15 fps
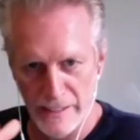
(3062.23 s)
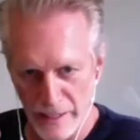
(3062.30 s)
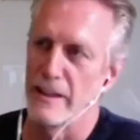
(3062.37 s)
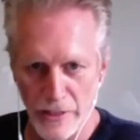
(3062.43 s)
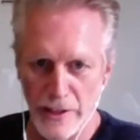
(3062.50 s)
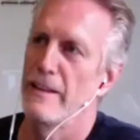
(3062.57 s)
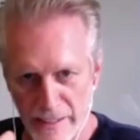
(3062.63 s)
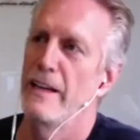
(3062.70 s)

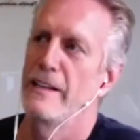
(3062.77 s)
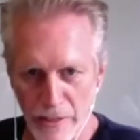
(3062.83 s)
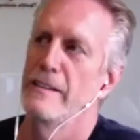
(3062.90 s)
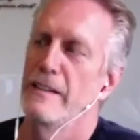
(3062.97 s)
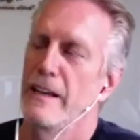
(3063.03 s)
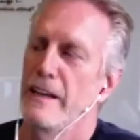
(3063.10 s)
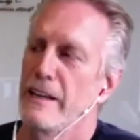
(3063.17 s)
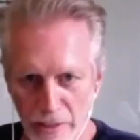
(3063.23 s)
Correct. That, that is
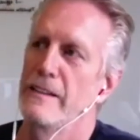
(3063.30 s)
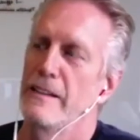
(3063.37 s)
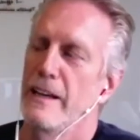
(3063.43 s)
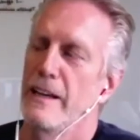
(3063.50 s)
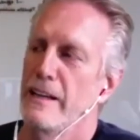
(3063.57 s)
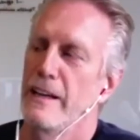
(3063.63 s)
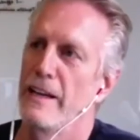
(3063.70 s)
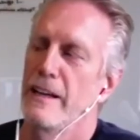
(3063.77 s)
that is
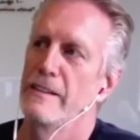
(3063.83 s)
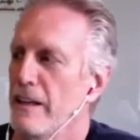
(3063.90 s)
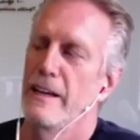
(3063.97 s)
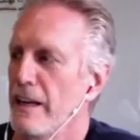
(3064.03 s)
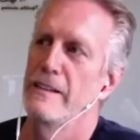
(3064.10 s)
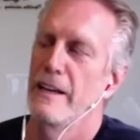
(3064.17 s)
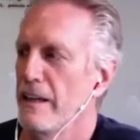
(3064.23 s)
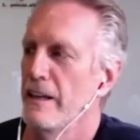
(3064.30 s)
that and,
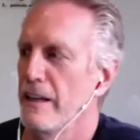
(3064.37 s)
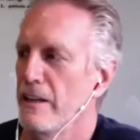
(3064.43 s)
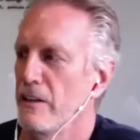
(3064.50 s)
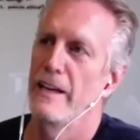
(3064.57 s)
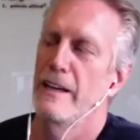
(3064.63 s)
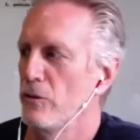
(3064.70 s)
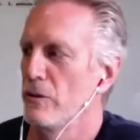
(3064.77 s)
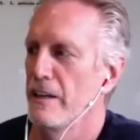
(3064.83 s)
and and
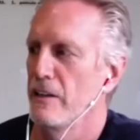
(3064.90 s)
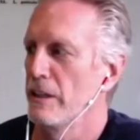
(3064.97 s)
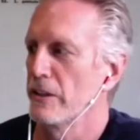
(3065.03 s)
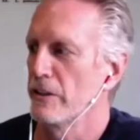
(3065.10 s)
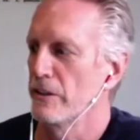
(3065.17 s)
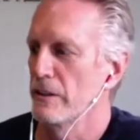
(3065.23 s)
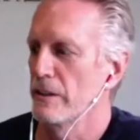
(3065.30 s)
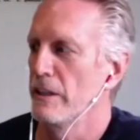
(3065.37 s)
you
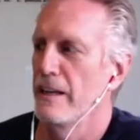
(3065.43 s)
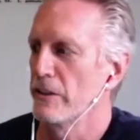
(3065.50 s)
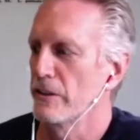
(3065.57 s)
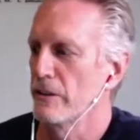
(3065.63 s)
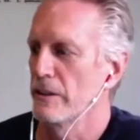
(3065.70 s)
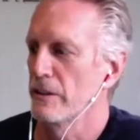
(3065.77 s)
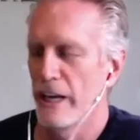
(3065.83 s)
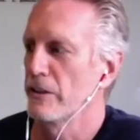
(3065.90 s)

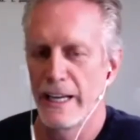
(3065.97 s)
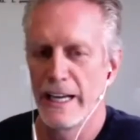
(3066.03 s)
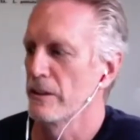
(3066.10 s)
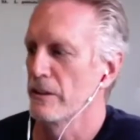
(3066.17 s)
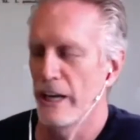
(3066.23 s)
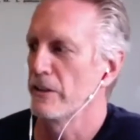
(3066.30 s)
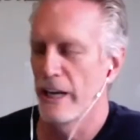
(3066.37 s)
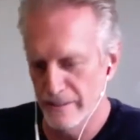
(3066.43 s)
literally check
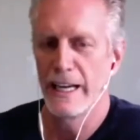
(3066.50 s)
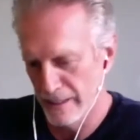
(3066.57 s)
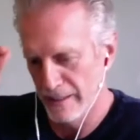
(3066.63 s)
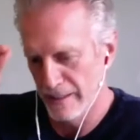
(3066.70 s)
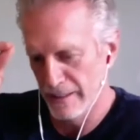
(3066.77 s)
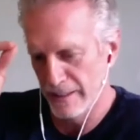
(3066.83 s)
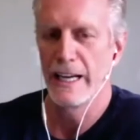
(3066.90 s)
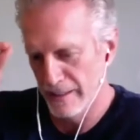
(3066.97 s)
out. It's
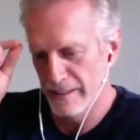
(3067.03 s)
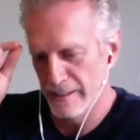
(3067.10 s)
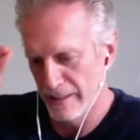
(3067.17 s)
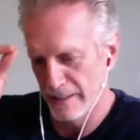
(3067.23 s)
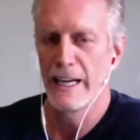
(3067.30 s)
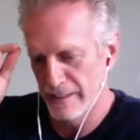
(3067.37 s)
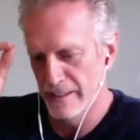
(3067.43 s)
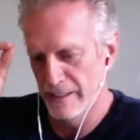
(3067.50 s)
like like I said,
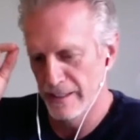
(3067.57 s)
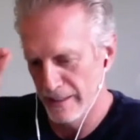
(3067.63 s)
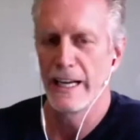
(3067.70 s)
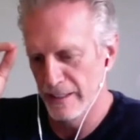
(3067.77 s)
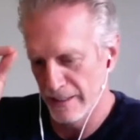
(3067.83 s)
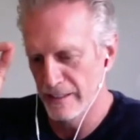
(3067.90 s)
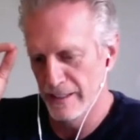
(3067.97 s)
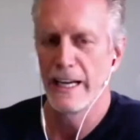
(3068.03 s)
it, he
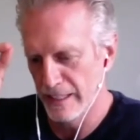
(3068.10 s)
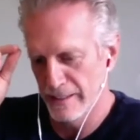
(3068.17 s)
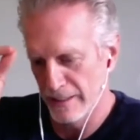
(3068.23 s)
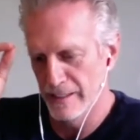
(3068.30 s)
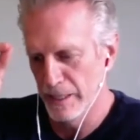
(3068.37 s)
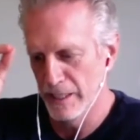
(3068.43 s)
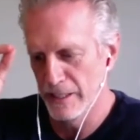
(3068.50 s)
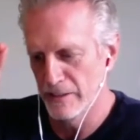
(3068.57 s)
goes, it's like a
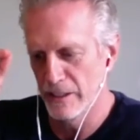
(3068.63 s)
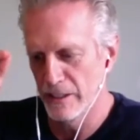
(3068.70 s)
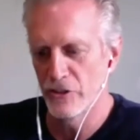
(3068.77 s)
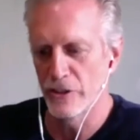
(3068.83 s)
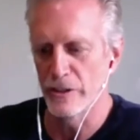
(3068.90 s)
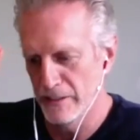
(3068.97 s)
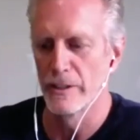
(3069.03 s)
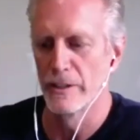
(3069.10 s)
mini
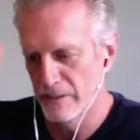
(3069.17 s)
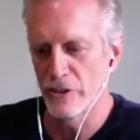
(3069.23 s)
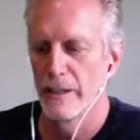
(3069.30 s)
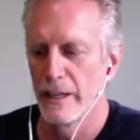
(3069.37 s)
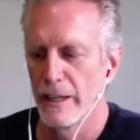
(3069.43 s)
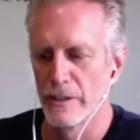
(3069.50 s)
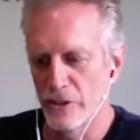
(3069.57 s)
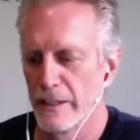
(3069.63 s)
seizure,
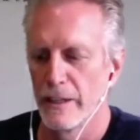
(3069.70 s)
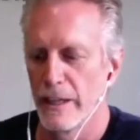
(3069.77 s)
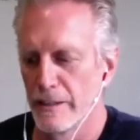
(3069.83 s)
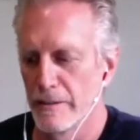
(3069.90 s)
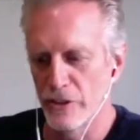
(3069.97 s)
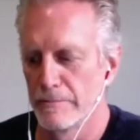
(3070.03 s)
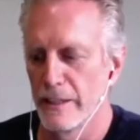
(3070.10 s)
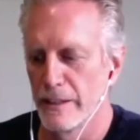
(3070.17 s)
and
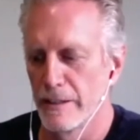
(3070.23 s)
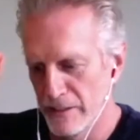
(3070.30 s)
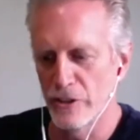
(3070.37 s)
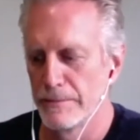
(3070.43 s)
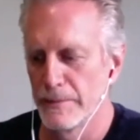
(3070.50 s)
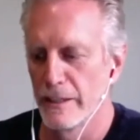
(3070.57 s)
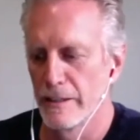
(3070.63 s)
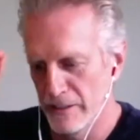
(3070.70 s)
um,
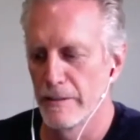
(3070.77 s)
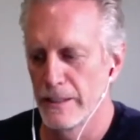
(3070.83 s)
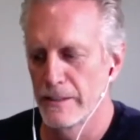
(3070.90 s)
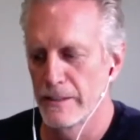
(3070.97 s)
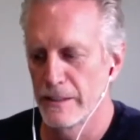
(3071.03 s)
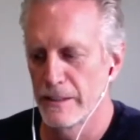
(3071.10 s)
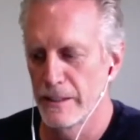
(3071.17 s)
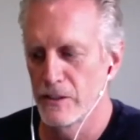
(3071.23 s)
and
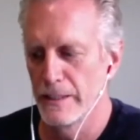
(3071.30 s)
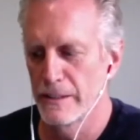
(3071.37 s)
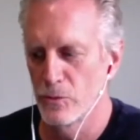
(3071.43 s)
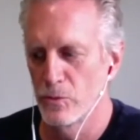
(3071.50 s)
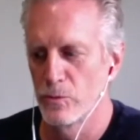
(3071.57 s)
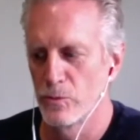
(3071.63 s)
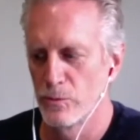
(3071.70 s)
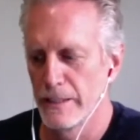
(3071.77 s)
it's it's
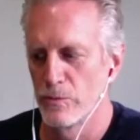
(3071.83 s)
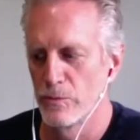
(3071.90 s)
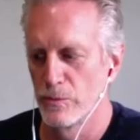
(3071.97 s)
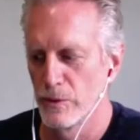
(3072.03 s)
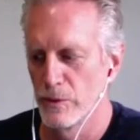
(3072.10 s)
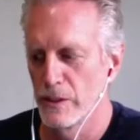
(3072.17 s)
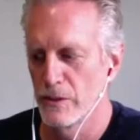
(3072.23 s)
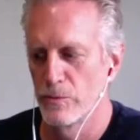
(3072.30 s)

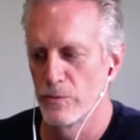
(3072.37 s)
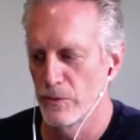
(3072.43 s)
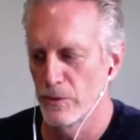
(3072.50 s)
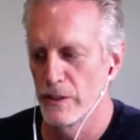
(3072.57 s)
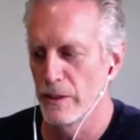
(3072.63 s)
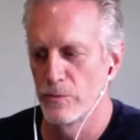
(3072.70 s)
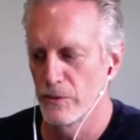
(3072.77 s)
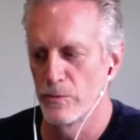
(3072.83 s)
it's
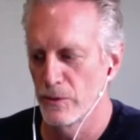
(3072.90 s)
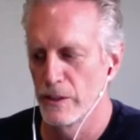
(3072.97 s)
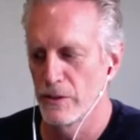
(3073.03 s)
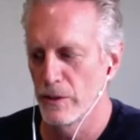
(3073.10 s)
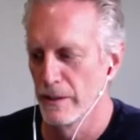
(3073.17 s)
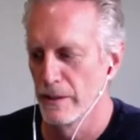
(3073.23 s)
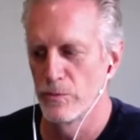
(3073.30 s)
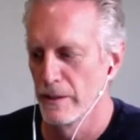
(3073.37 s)
really
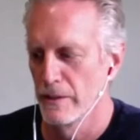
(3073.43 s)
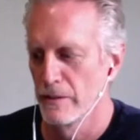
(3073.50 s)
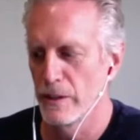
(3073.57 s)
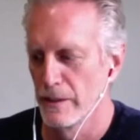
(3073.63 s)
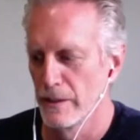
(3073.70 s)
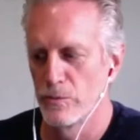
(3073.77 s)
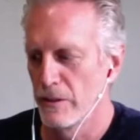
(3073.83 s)
it's really,